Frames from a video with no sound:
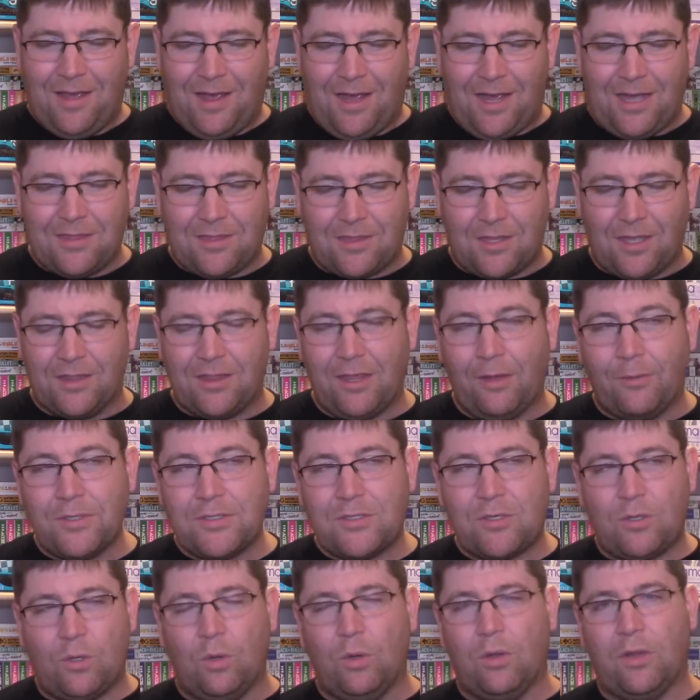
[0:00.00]
I thought that
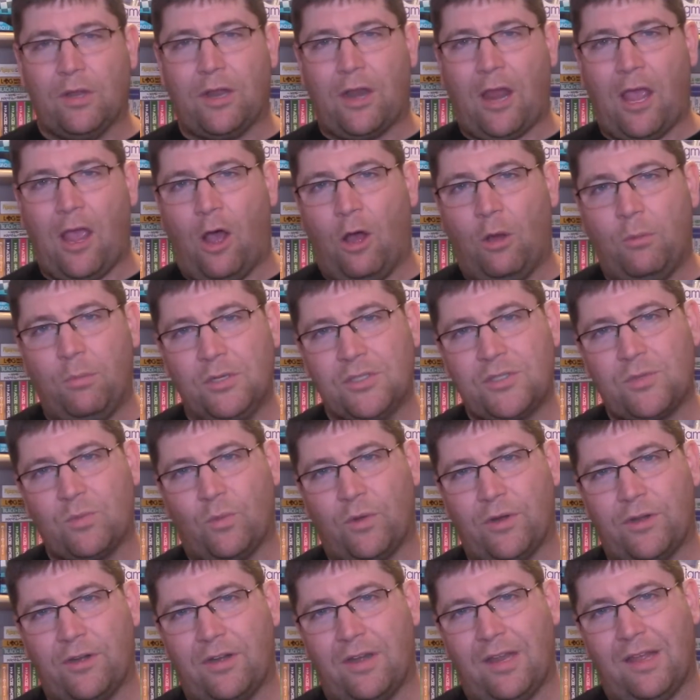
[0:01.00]
was cool, and I almost
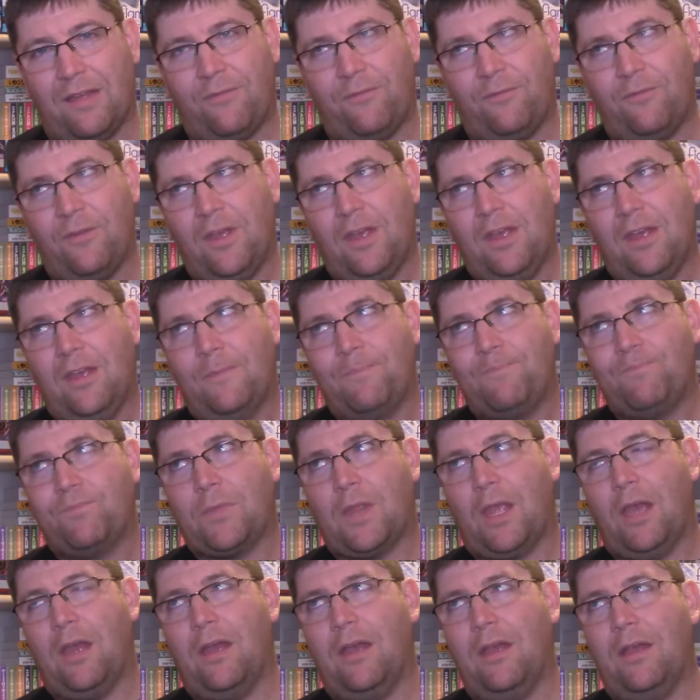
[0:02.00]
wondered if
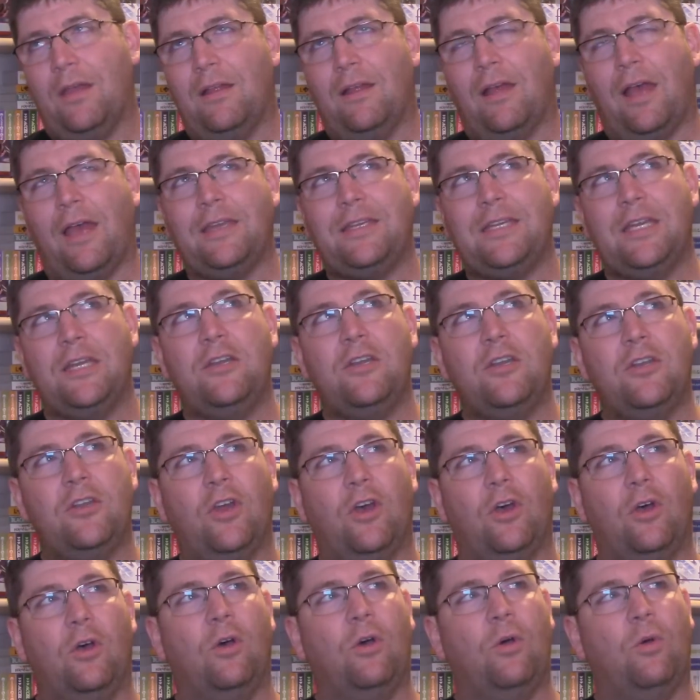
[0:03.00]
I didn't
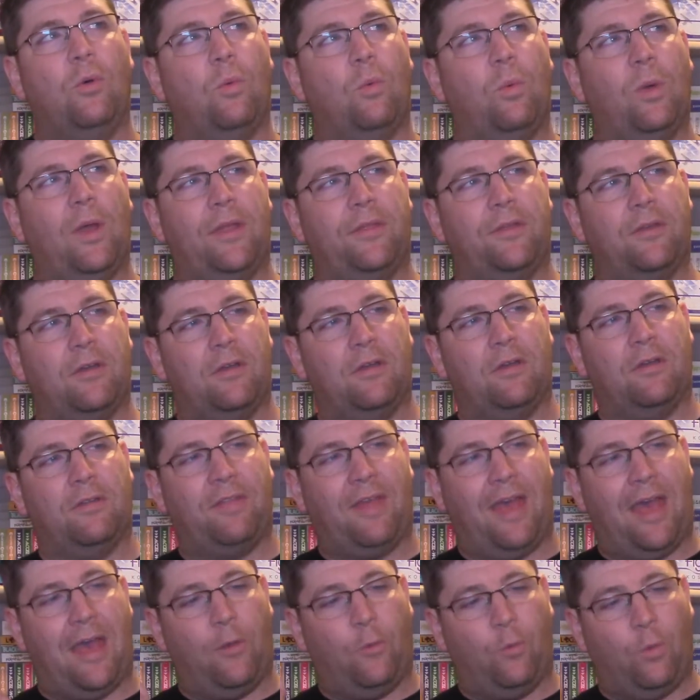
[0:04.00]
know whether
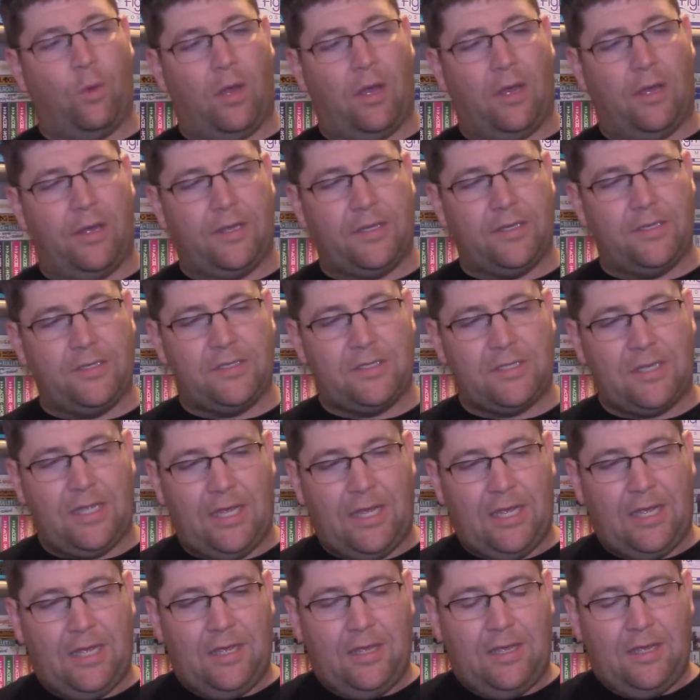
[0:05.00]
that was
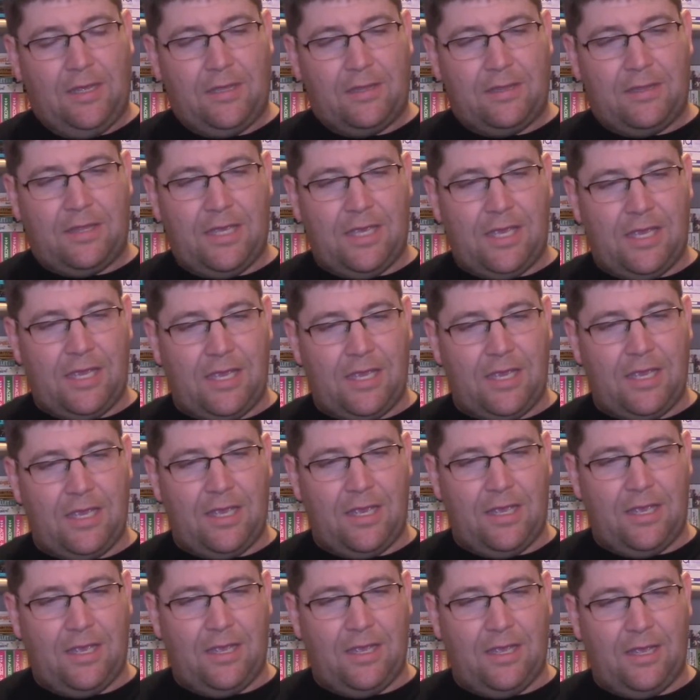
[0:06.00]
the
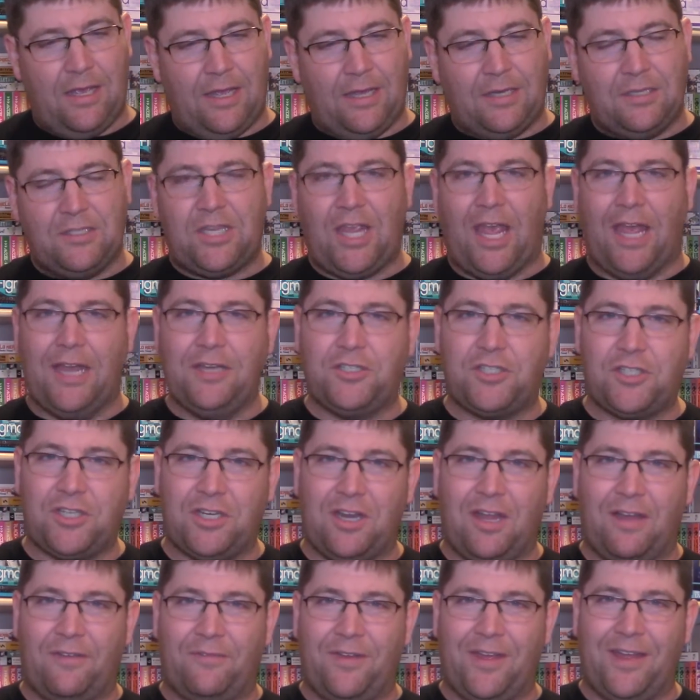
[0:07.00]

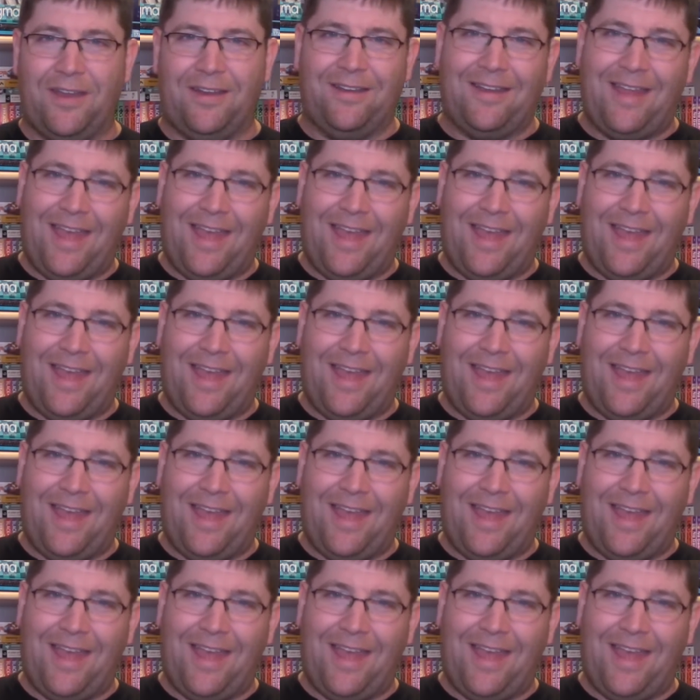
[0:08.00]
intention of it.